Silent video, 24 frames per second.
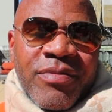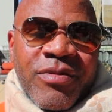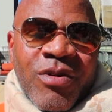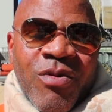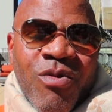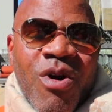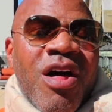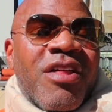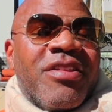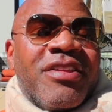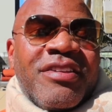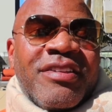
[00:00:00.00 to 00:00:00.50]

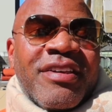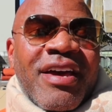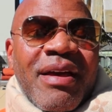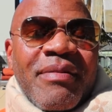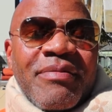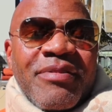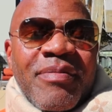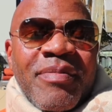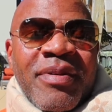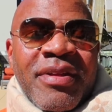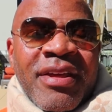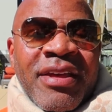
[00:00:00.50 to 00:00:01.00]
quality
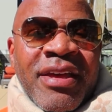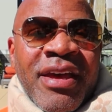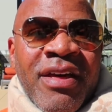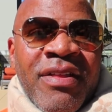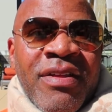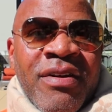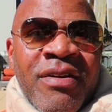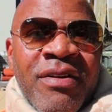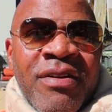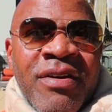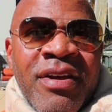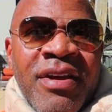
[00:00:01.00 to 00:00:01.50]
time to be
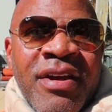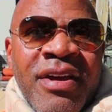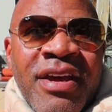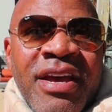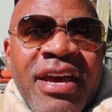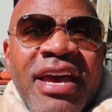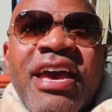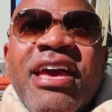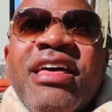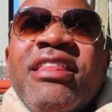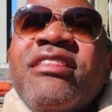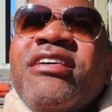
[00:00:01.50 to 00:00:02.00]
together.
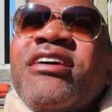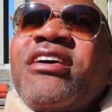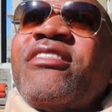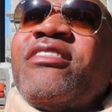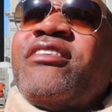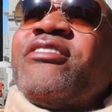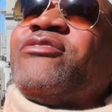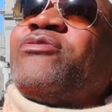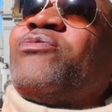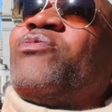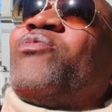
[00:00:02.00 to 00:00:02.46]
And look at this